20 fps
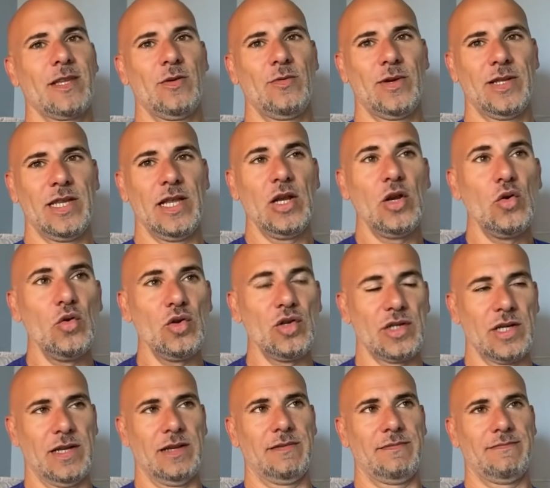What
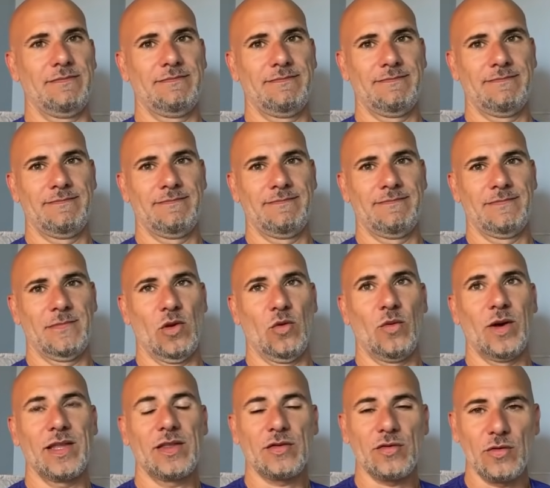illusion?
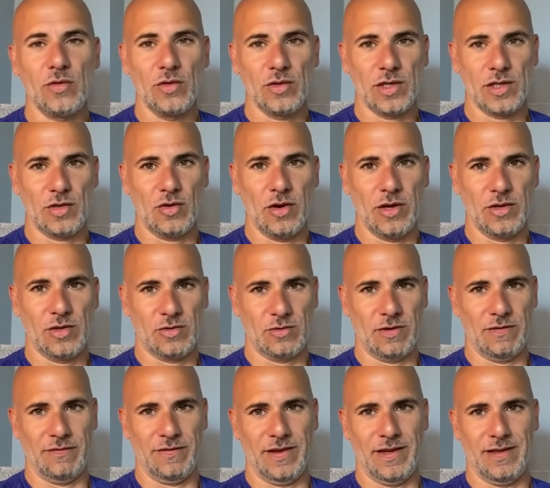What truth is going to
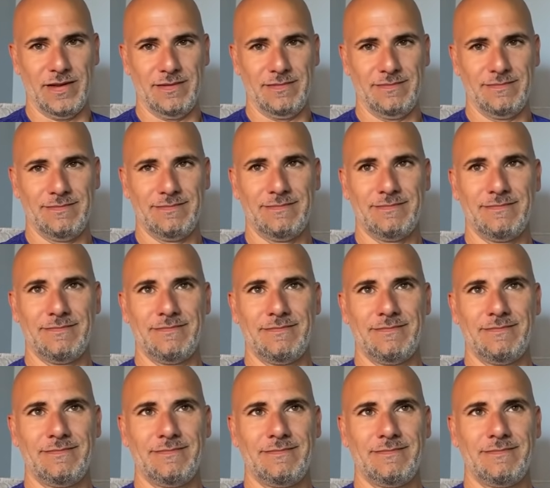reveal?
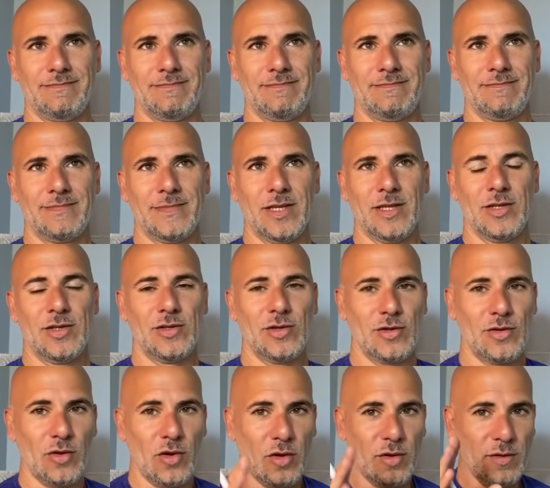So
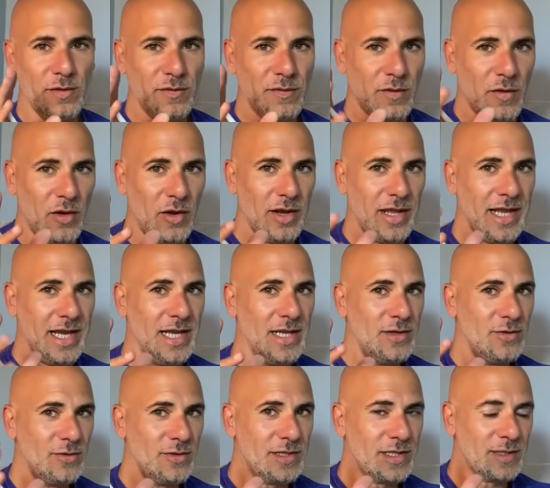don't fall
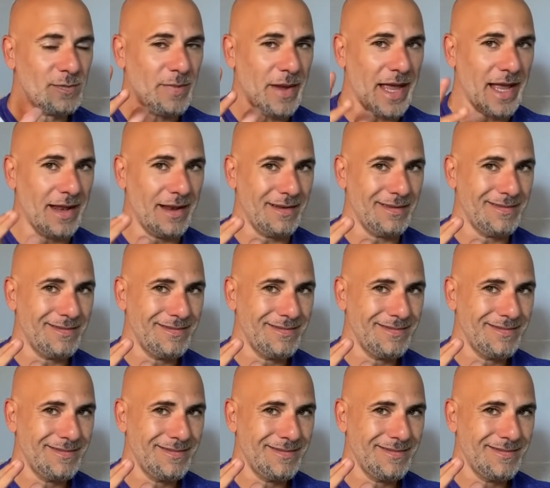into the spell.
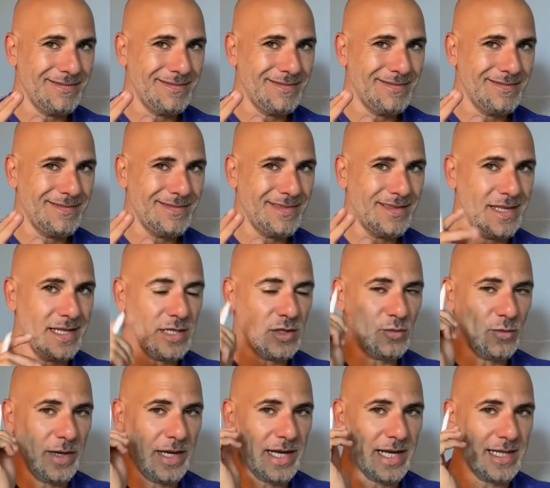
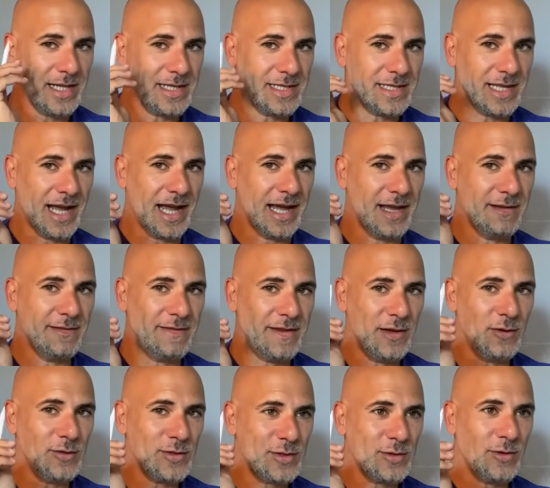This week is a sign,
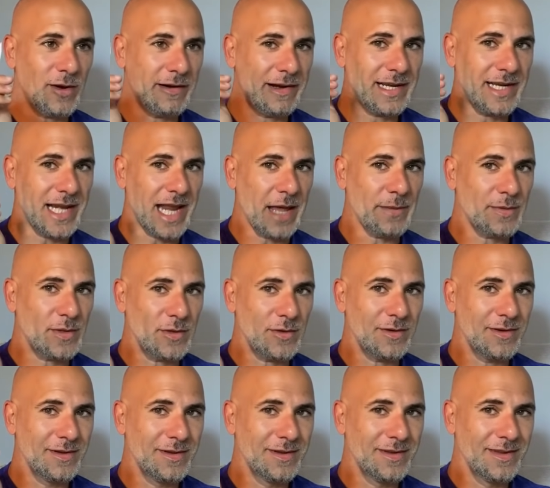Venus squaring
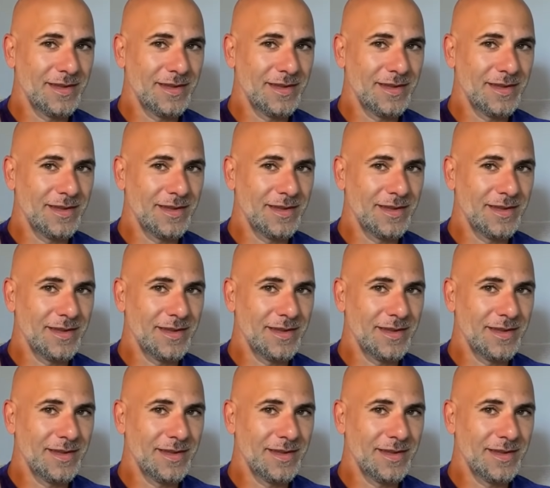Neptune.